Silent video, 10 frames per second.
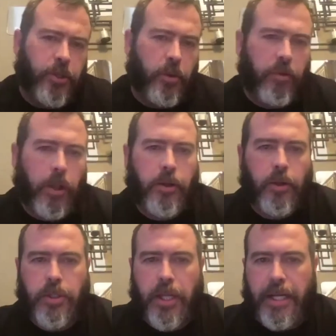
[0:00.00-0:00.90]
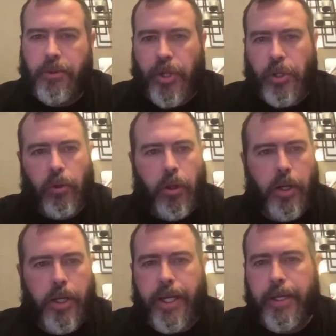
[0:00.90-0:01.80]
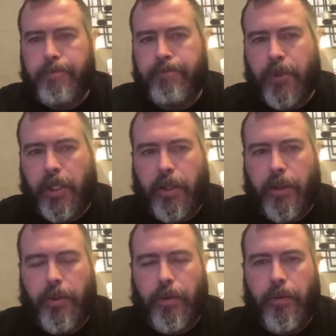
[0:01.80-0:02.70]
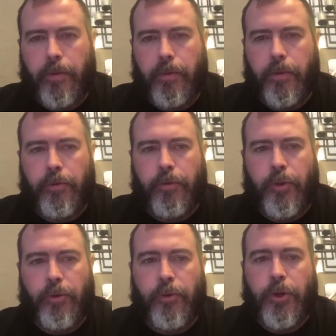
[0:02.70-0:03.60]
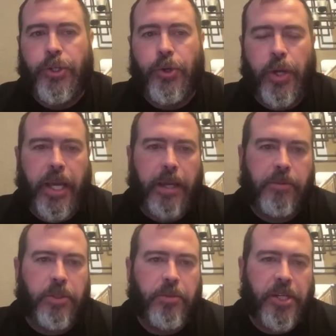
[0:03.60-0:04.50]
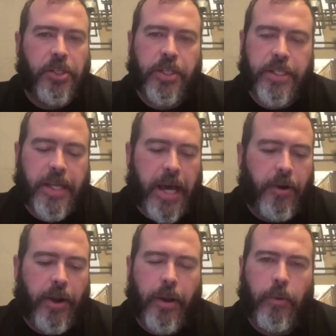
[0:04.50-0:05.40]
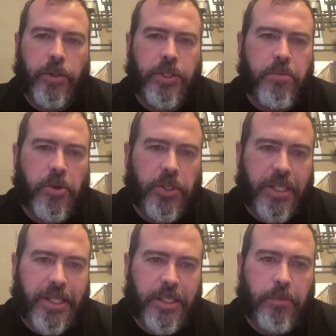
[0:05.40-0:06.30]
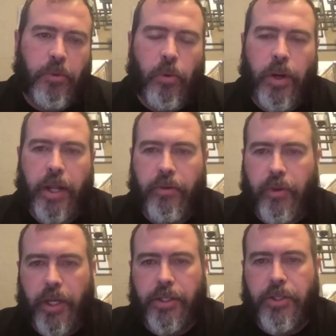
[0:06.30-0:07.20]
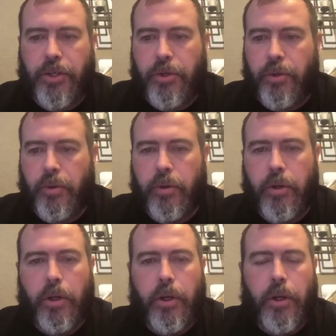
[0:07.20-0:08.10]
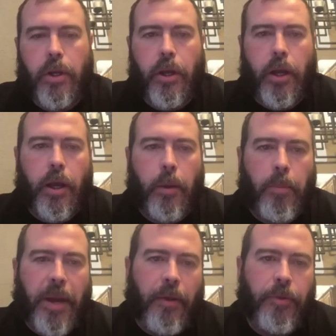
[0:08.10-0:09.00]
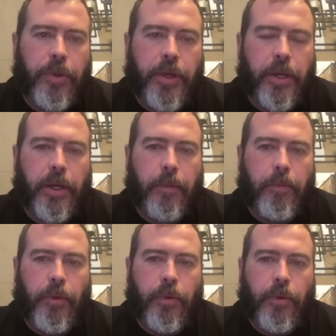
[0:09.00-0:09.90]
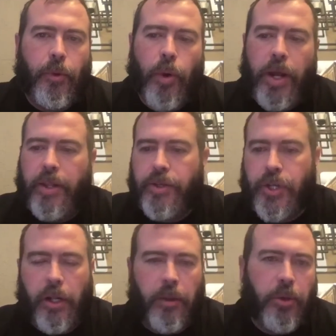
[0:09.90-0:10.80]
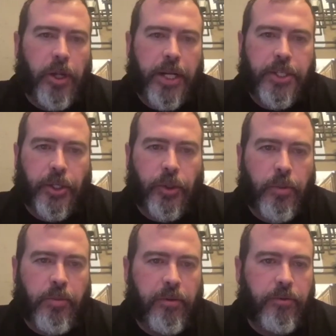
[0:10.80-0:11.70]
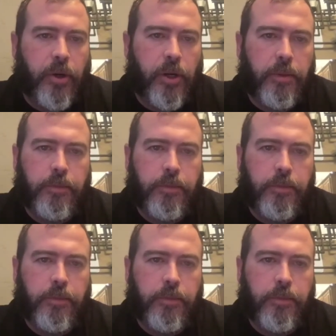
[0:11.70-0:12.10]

of along those lines, when you look at the first two games, especially Saturday, what's the most disappointing thing to you about the way that y'all have played as a group up front?